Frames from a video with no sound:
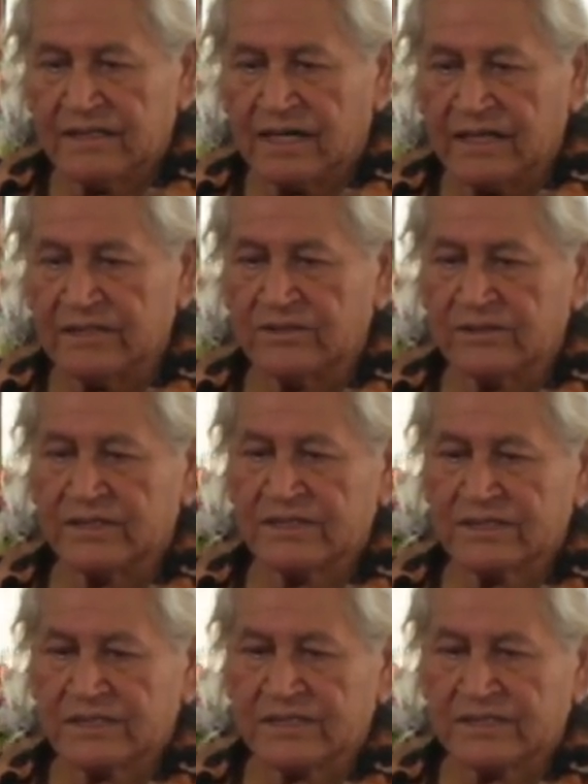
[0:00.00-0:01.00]
I
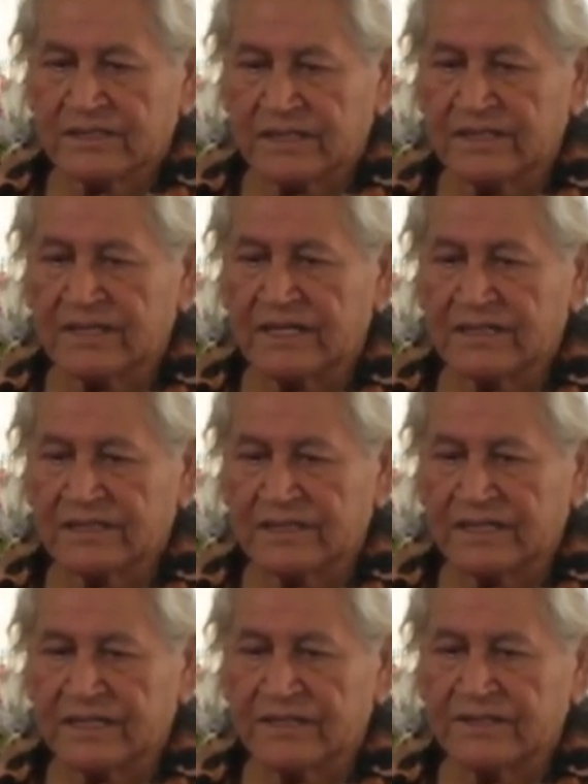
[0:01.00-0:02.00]
noticed the
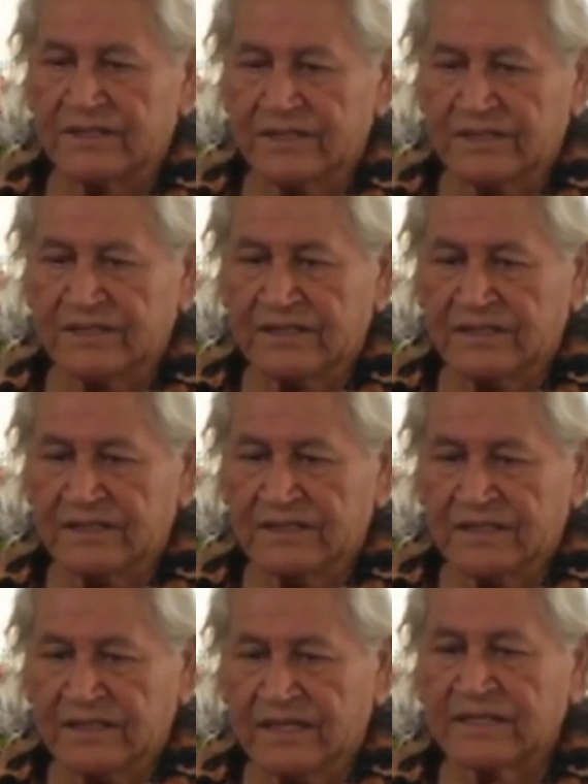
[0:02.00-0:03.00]
Sundance leader
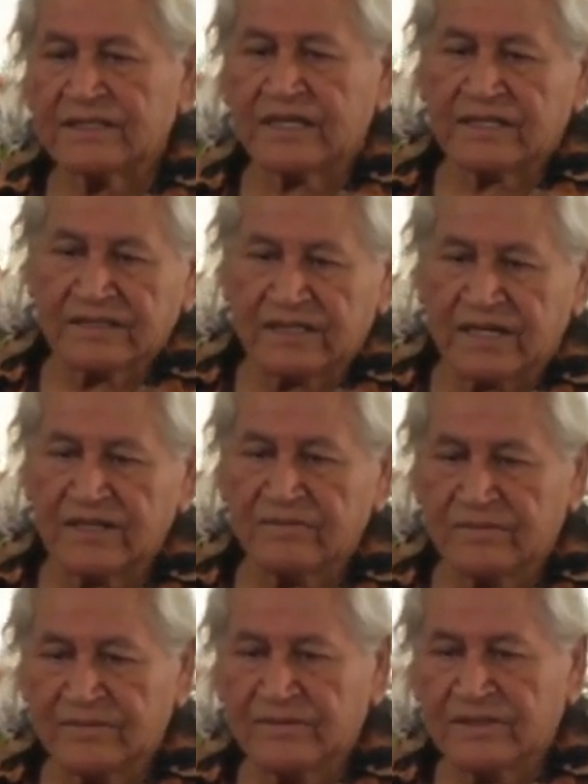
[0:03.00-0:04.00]
at that
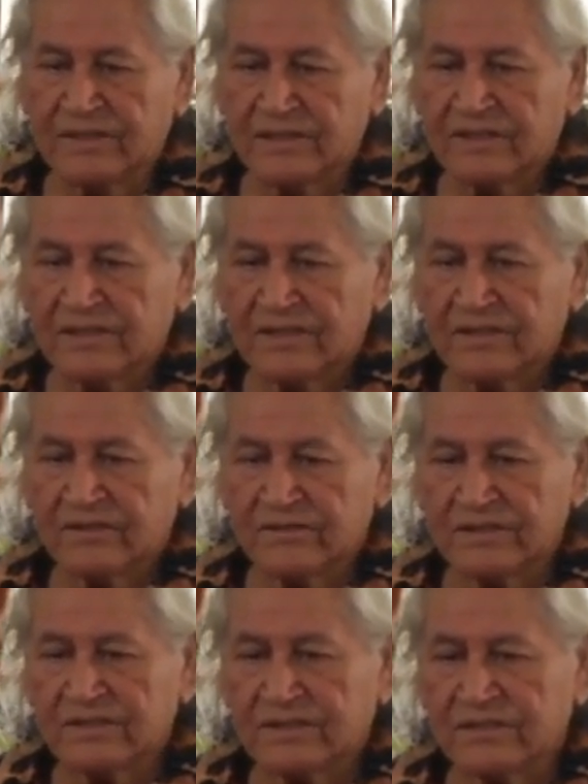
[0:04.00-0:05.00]
time
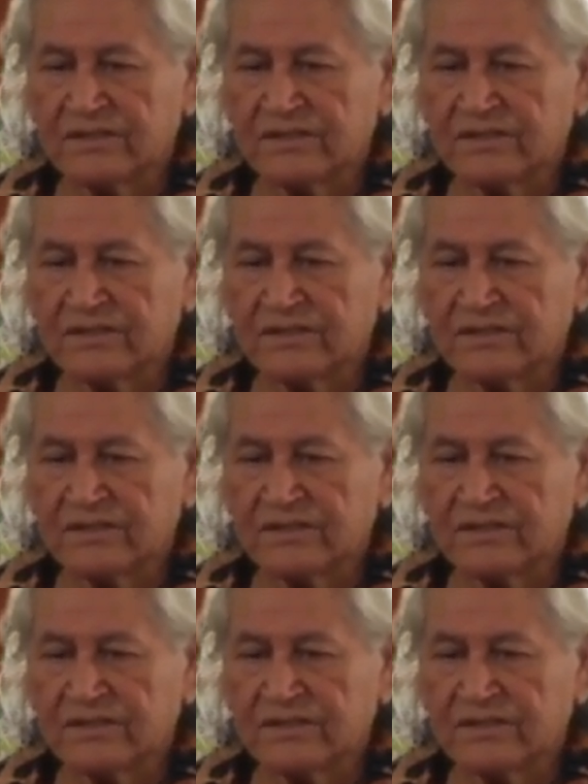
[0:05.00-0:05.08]
was